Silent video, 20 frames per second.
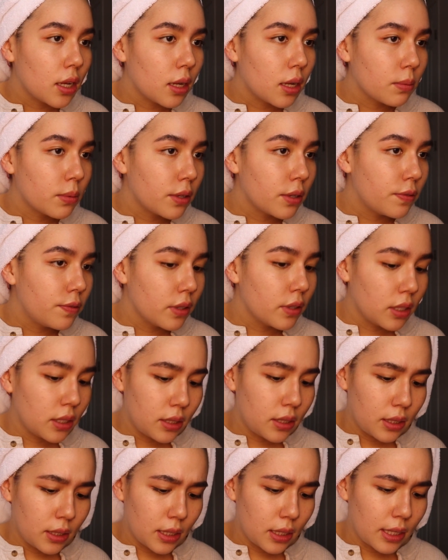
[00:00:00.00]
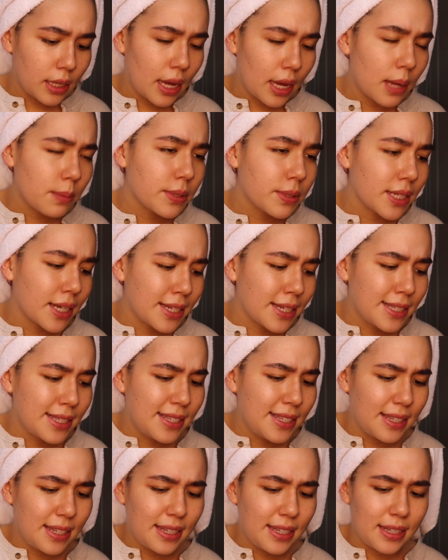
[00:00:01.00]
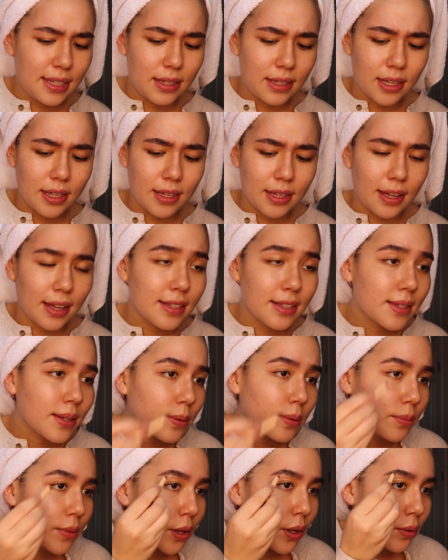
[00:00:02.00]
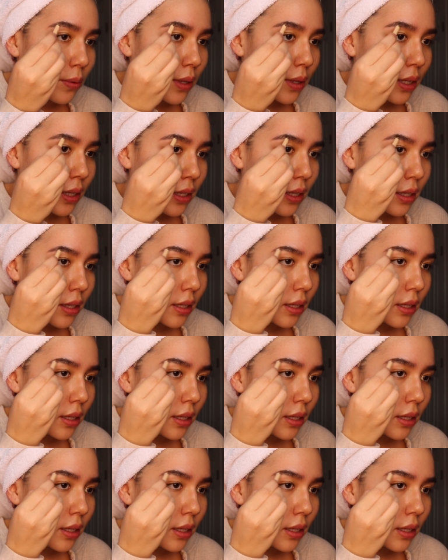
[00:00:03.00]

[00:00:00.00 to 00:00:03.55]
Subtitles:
I'm gonna fill in the gaps I see as I'm going.